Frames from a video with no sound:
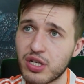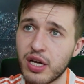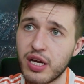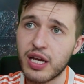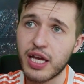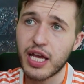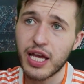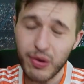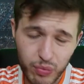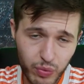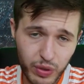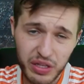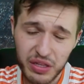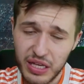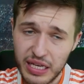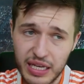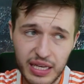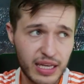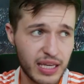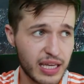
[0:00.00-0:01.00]
It
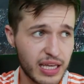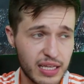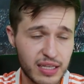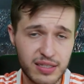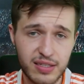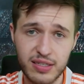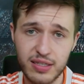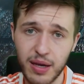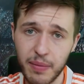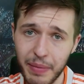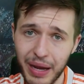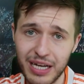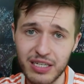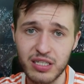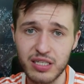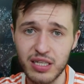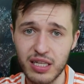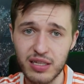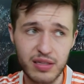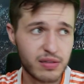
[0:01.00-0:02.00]
really is a match
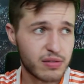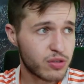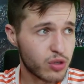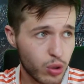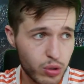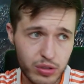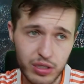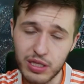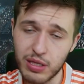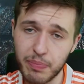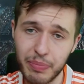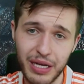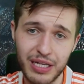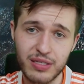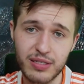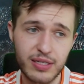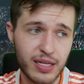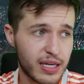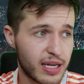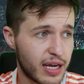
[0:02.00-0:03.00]
that totally depends
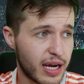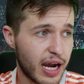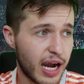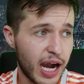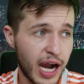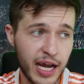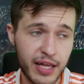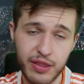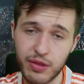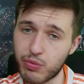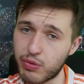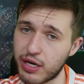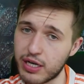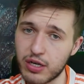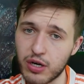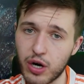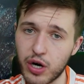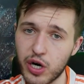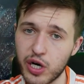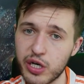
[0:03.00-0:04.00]
on the red
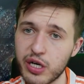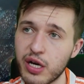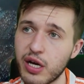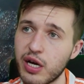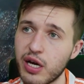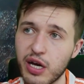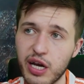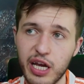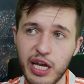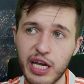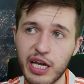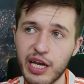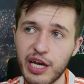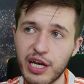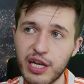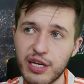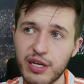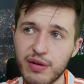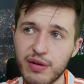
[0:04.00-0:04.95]
card. And